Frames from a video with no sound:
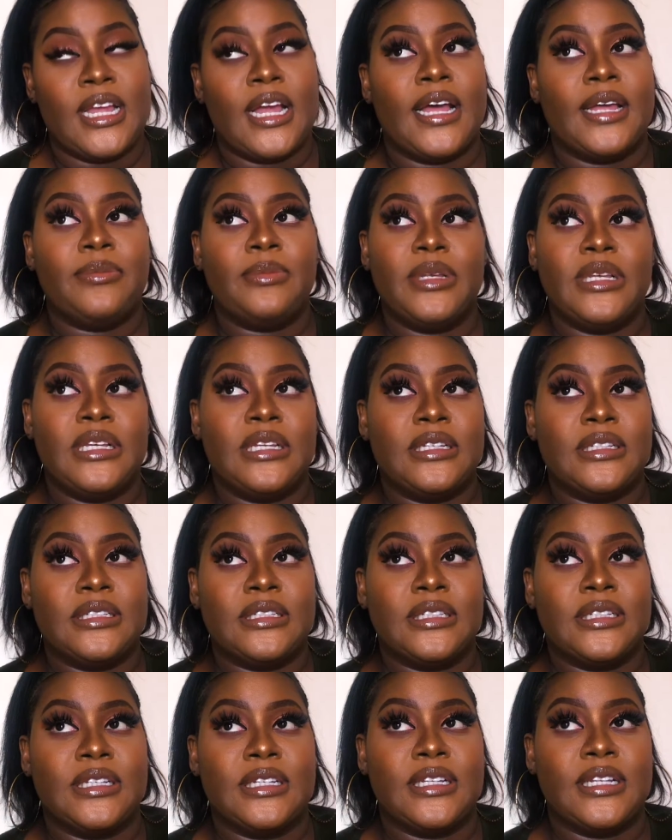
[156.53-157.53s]
I
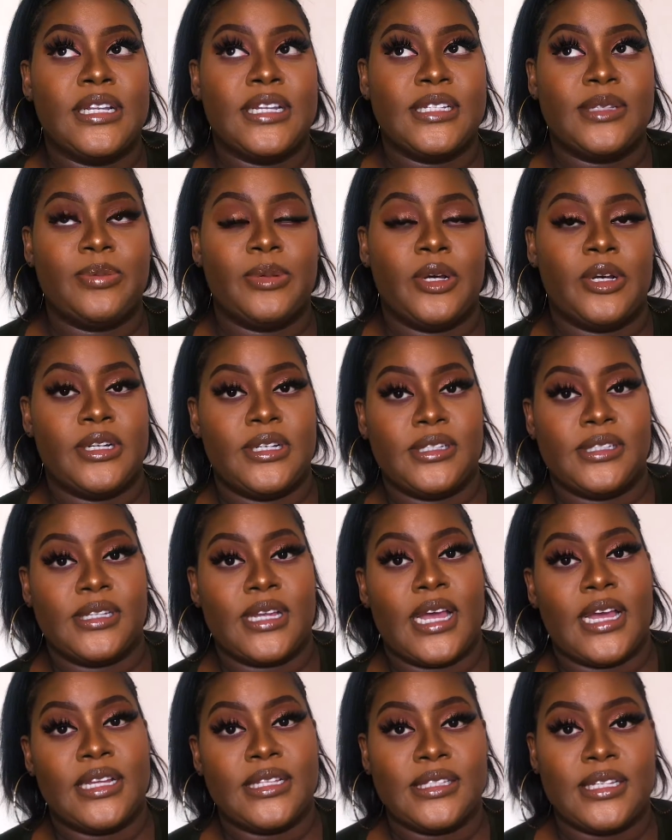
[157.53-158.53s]
mean, let's be honest,
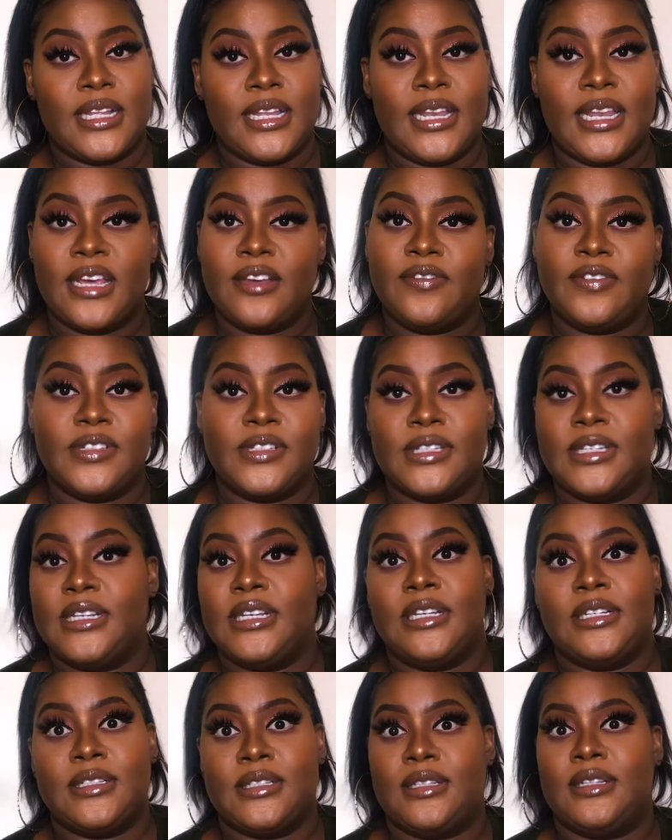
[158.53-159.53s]
guys, life isn't
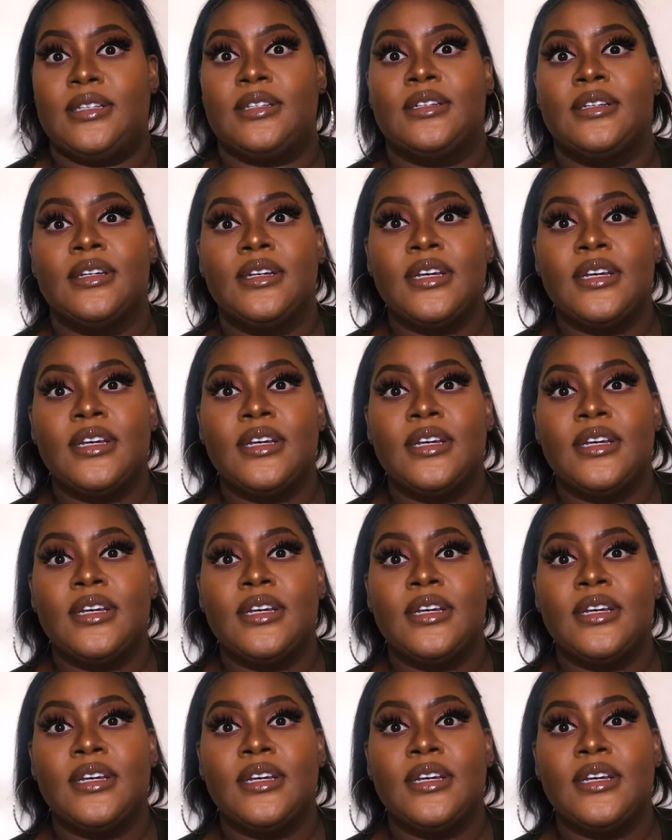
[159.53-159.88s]
easy.